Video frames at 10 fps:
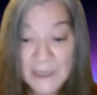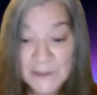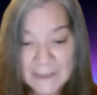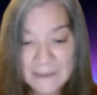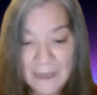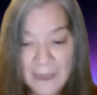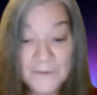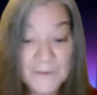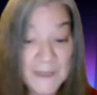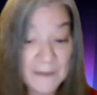But the
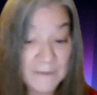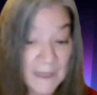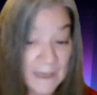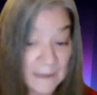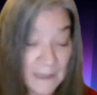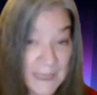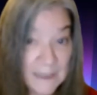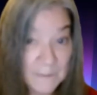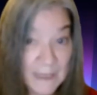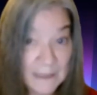other thing that I
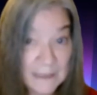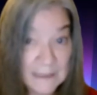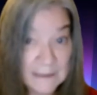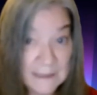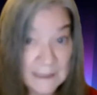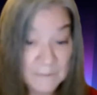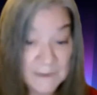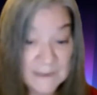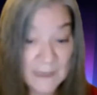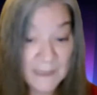like about LinkedIn,
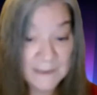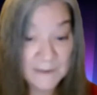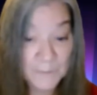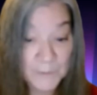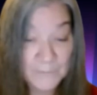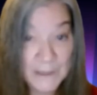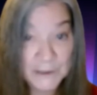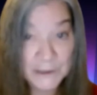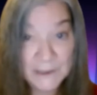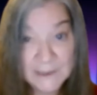besides the
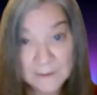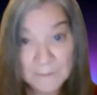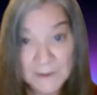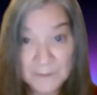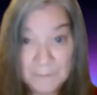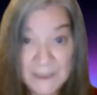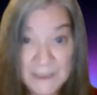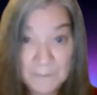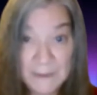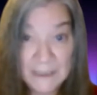professionalism and the
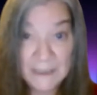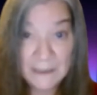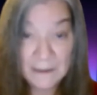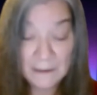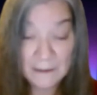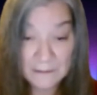B2B